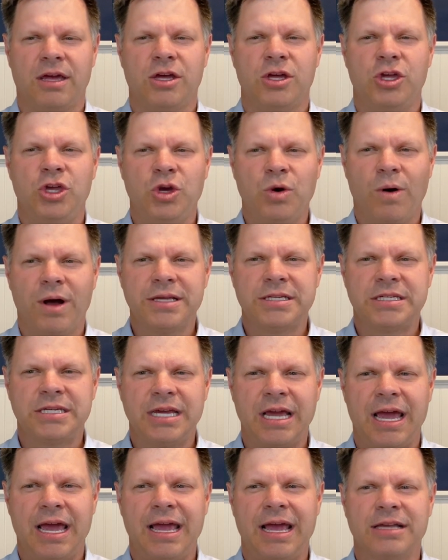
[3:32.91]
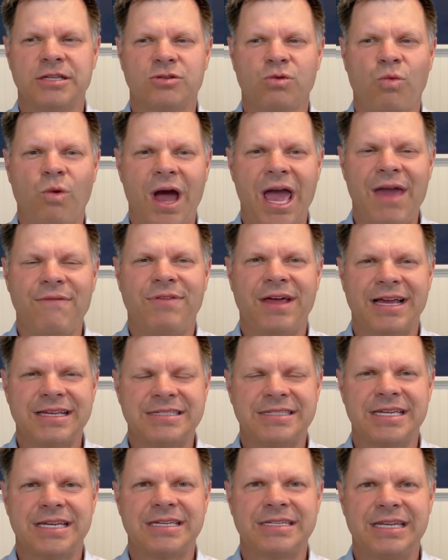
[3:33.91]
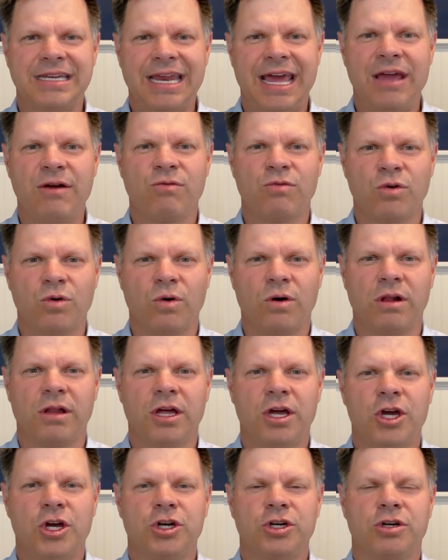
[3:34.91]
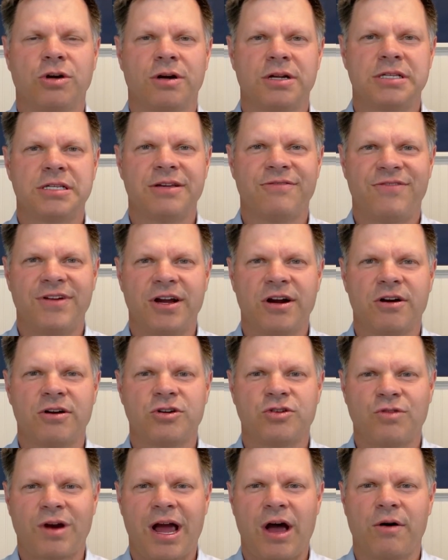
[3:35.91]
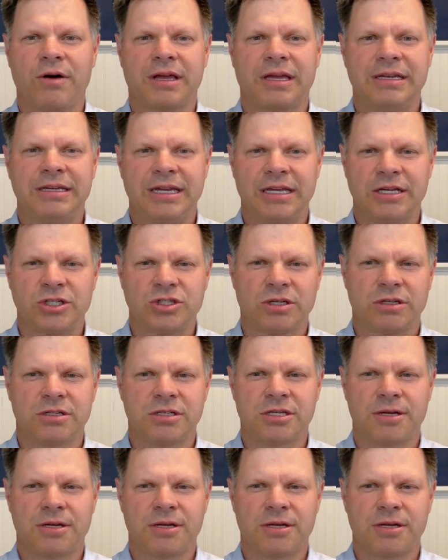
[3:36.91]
USDA has waived that 60-day rule during severe drought conditions.